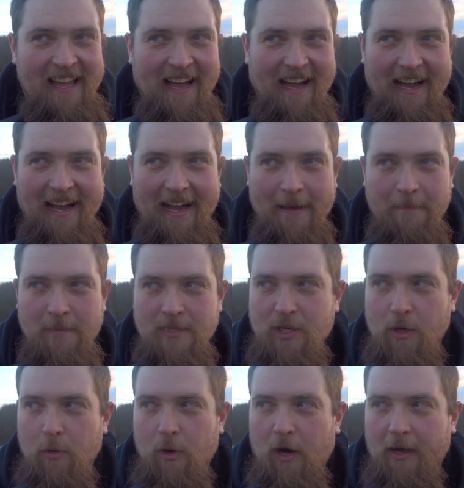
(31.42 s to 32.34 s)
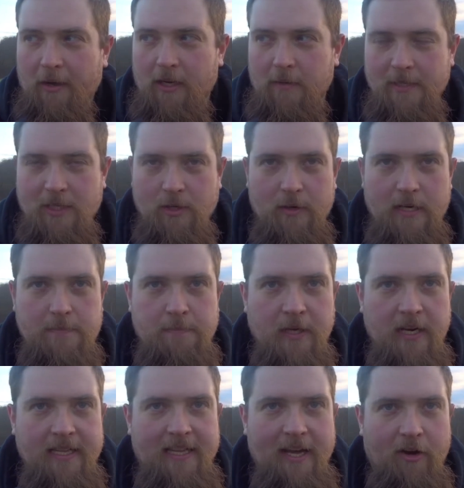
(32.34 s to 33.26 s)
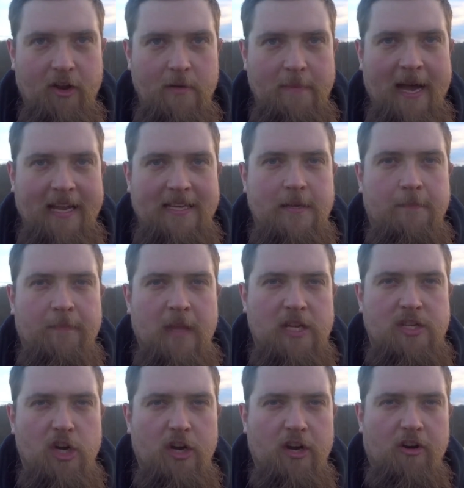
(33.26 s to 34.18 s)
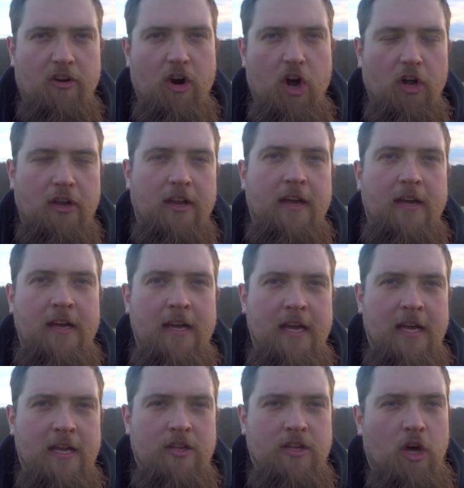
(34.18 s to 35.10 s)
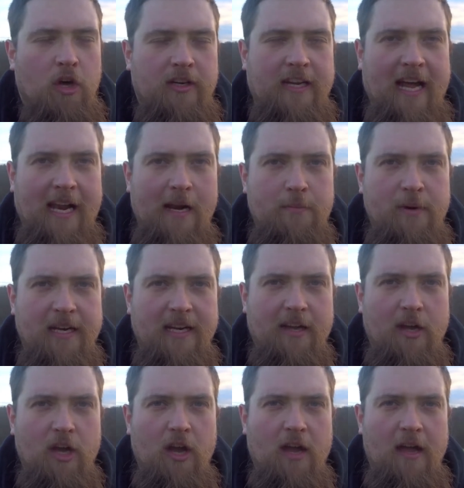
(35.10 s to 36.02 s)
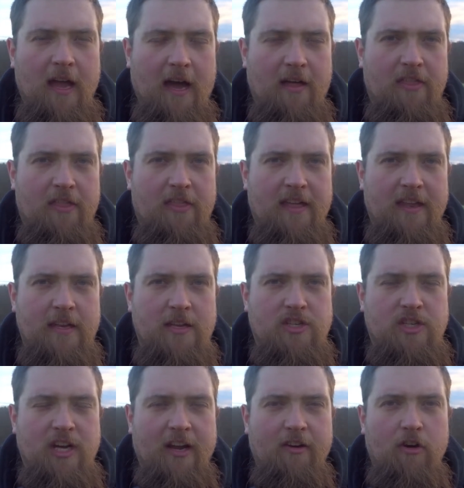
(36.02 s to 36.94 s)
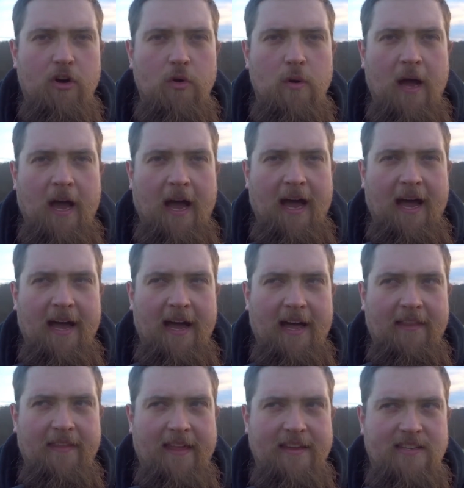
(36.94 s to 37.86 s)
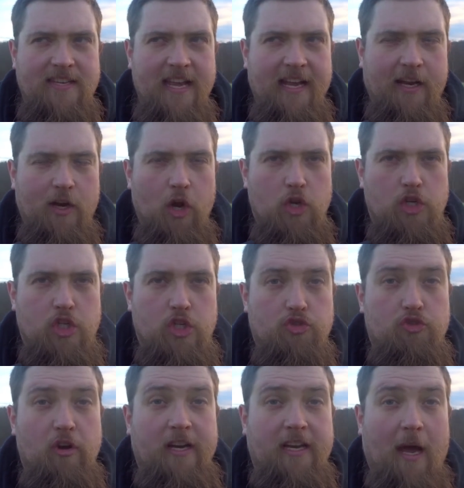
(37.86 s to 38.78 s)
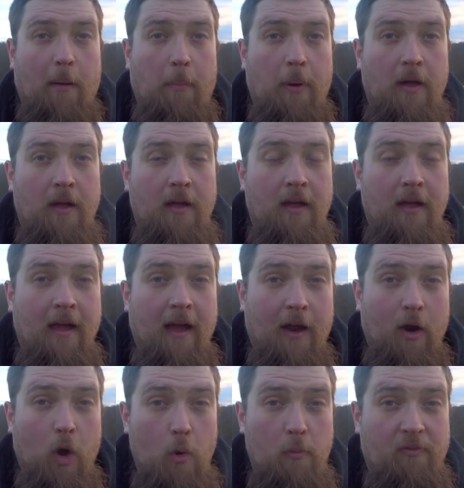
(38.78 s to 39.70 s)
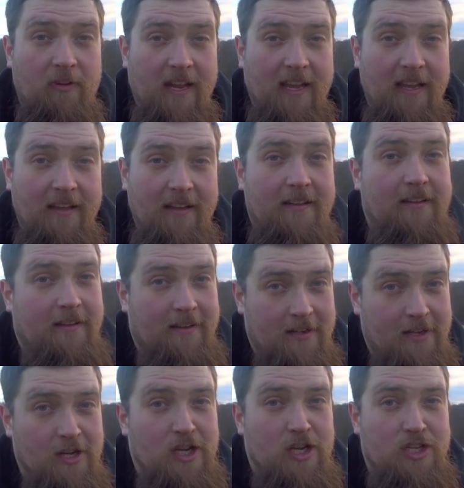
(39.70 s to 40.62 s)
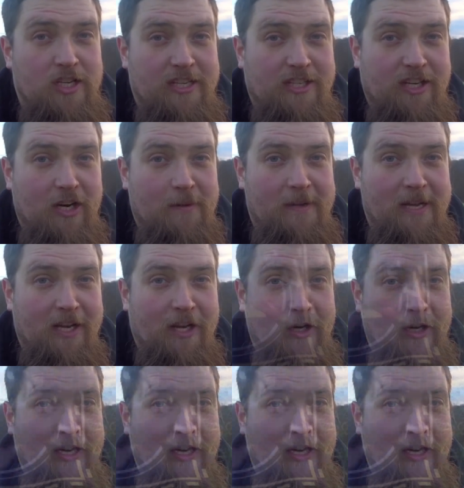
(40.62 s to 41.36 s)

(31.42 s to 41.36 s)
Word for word: Um, so what I'm going to be doing is putting it down on the mat, turning her on, not calibrating her other than gyro, uh, and then taking her straight up. And hopefully, she's going to be a good